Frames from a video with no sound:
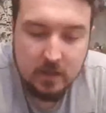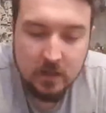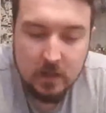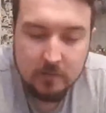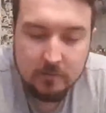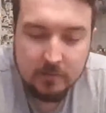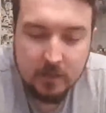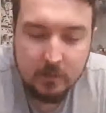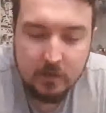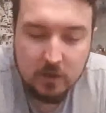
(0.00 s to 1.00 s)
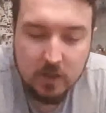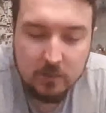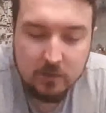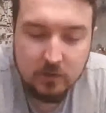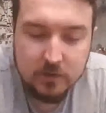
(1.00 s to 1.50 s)
and we've got a
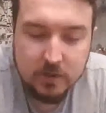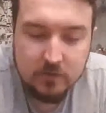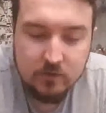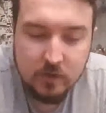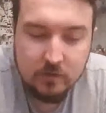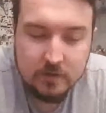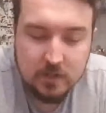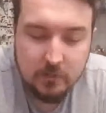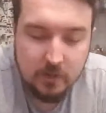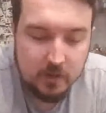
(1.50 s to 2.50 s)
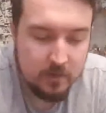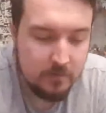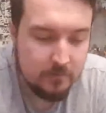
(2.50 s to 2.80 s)
couple of dodgy controllers, so we're going to